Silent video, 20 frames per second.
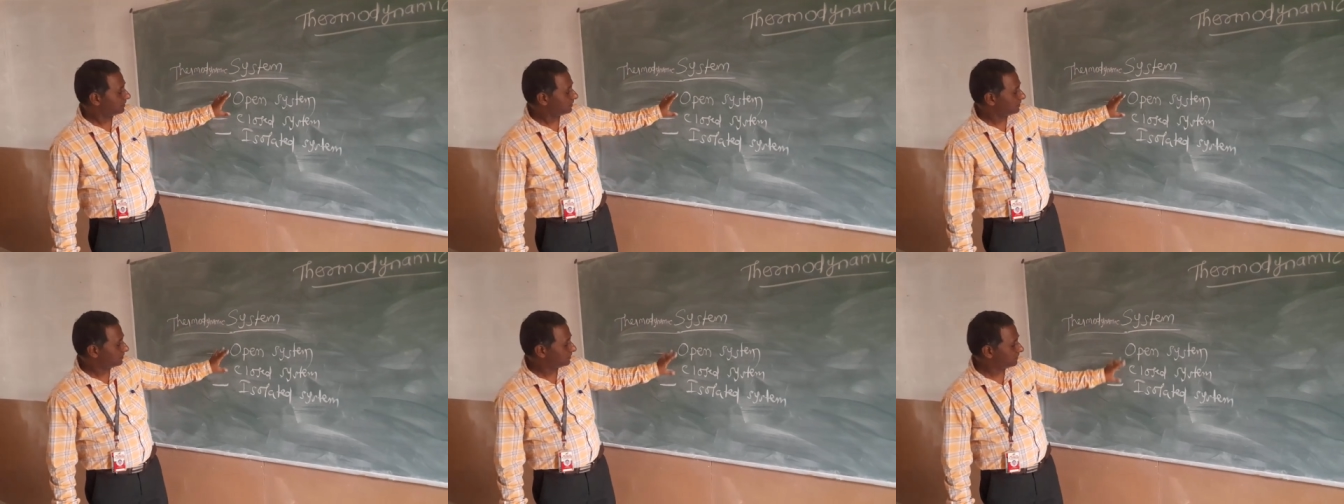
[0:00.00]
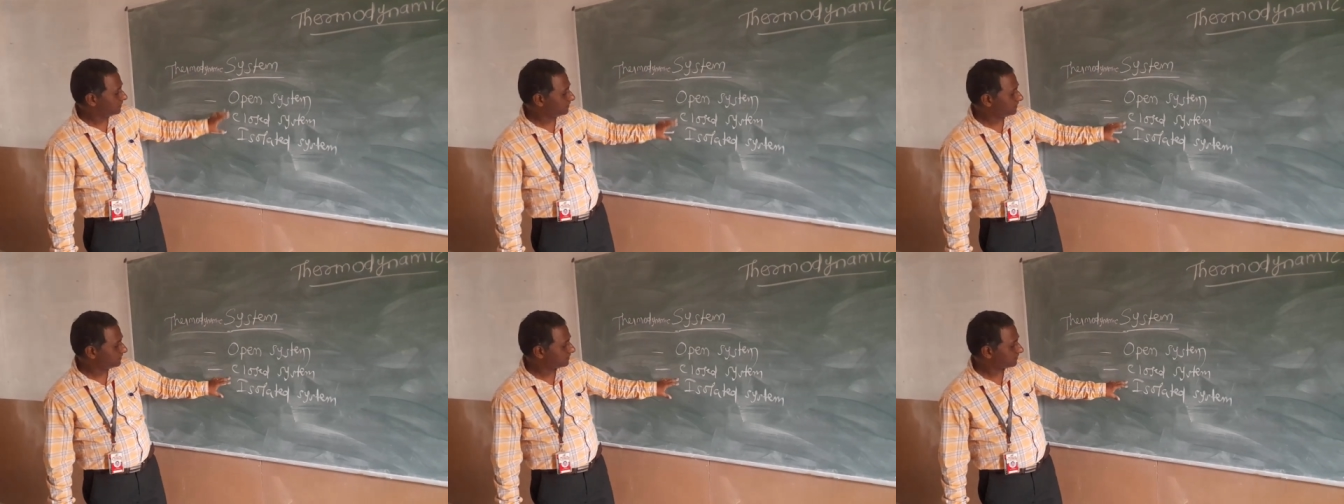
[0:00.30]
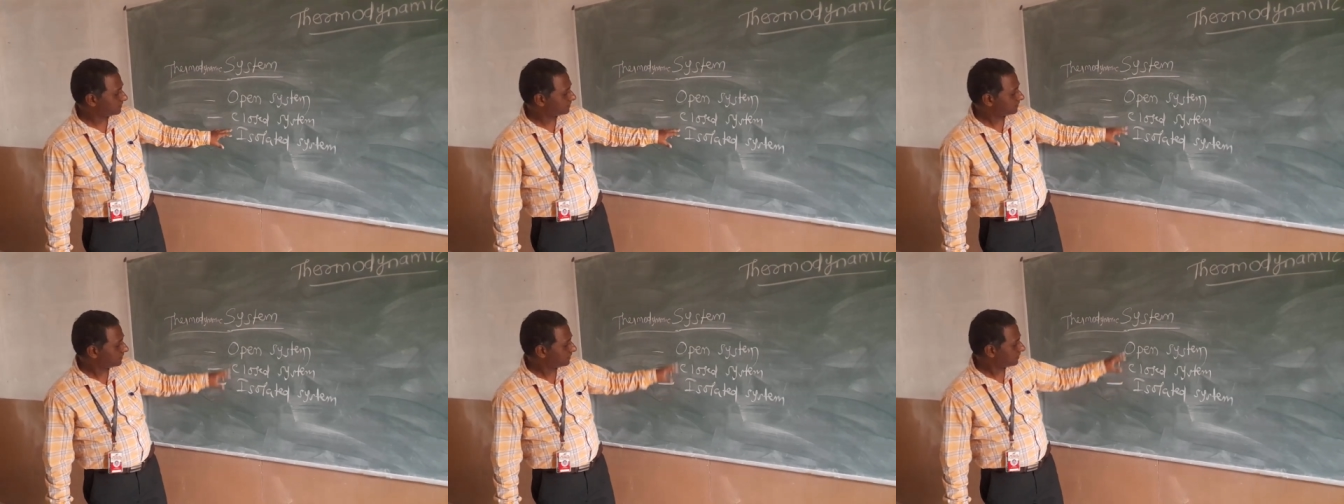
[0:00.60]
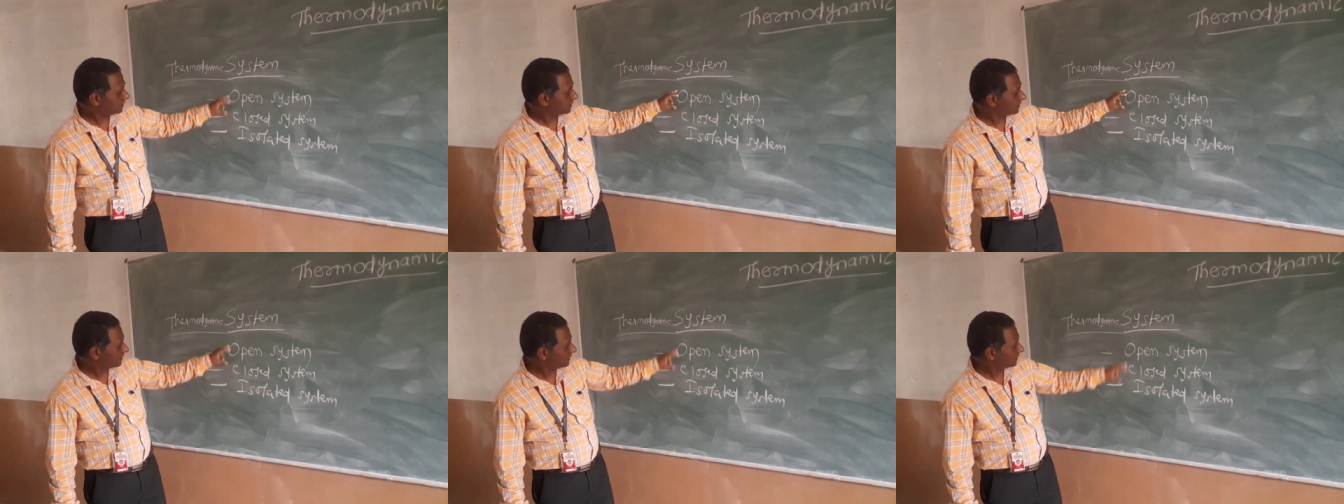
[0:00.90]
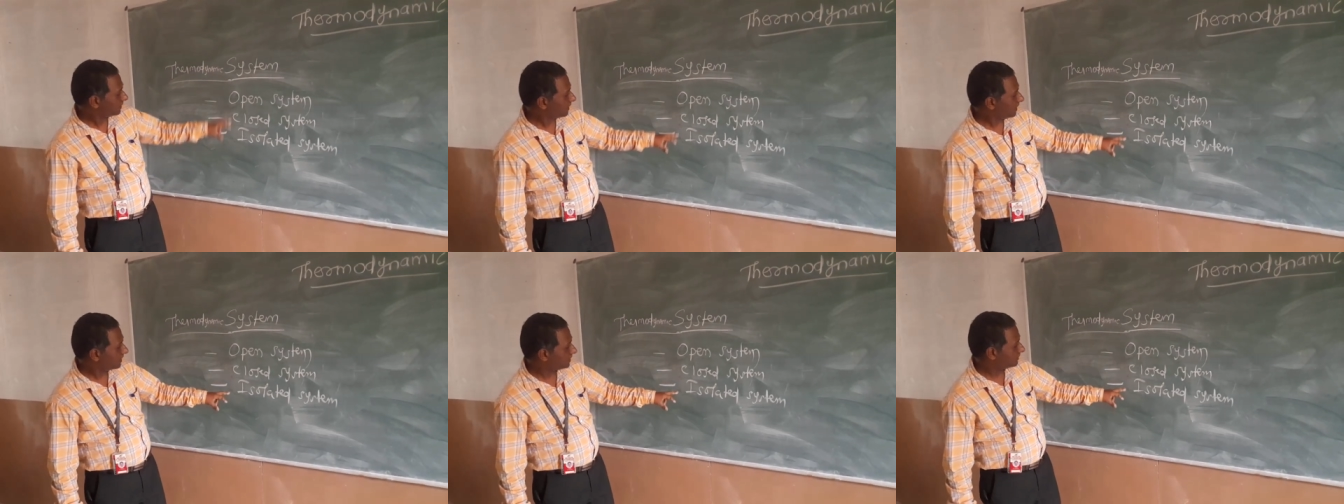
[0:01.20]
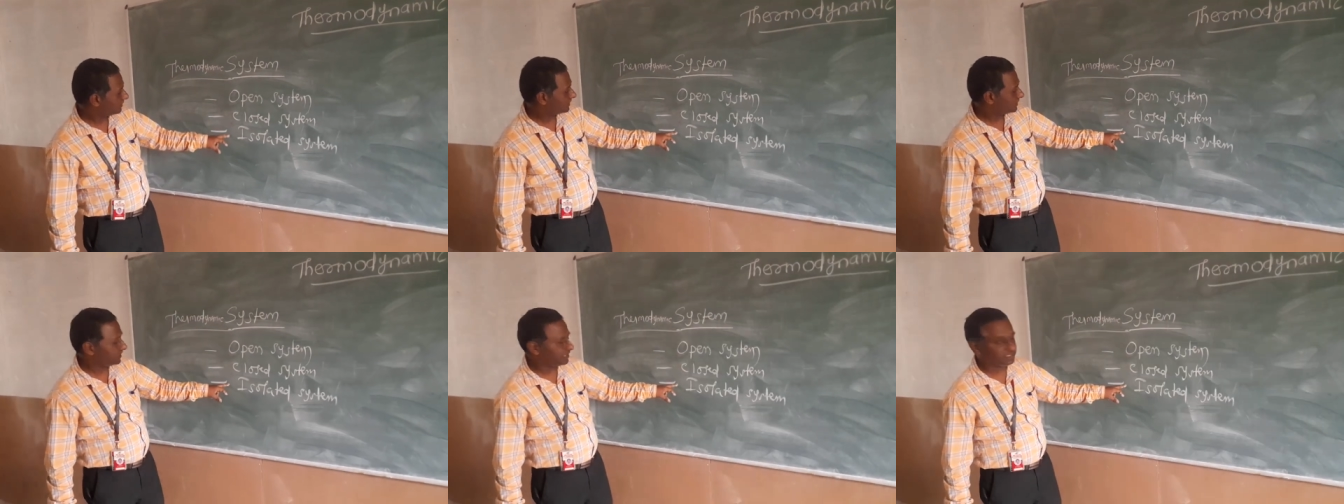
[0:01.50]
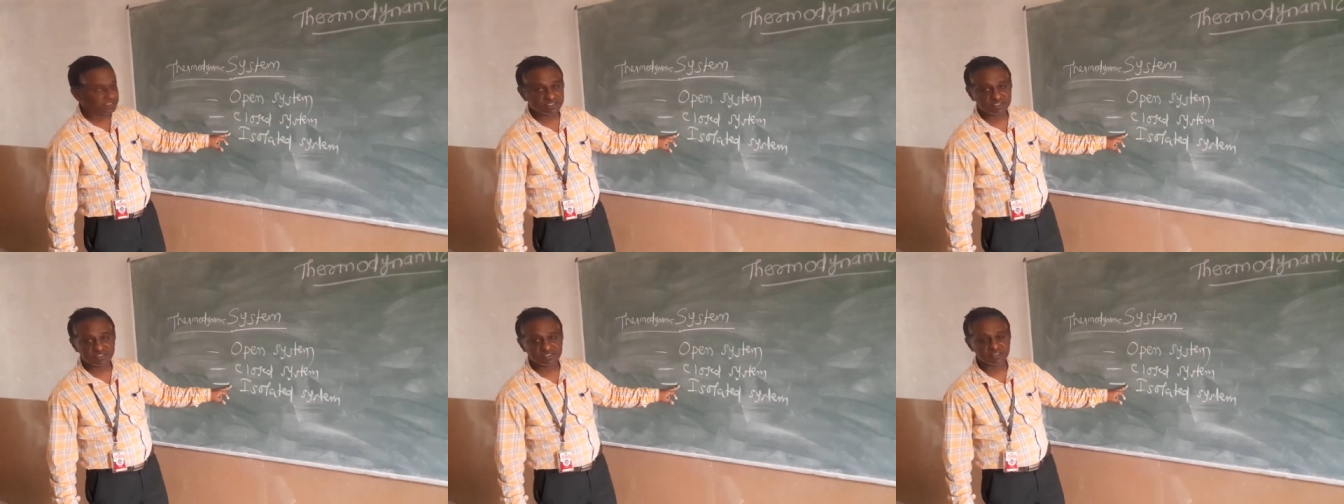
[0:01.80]
This
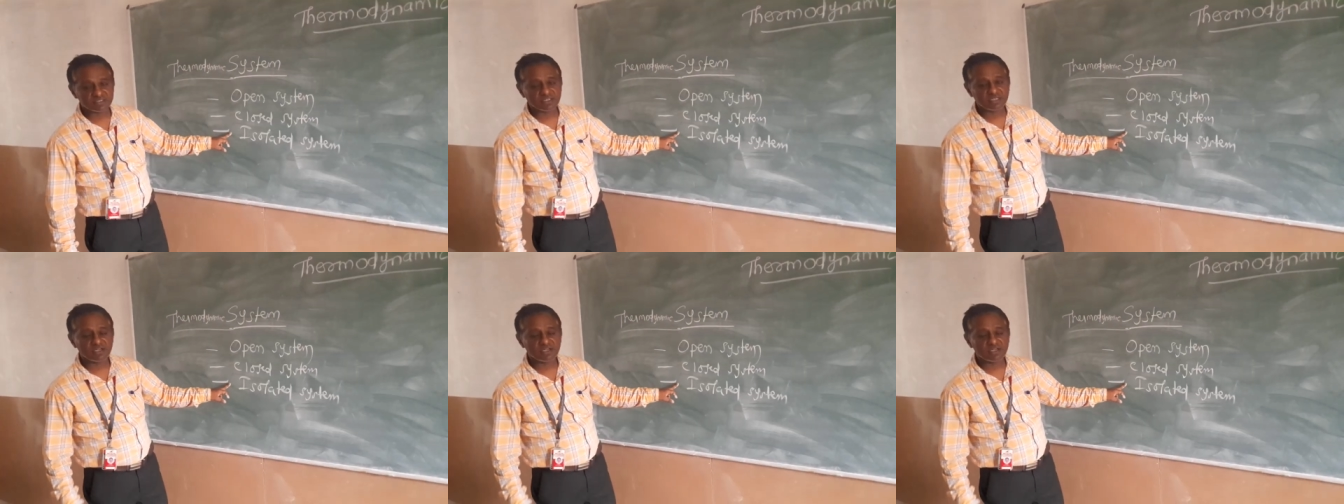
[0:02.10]
classification,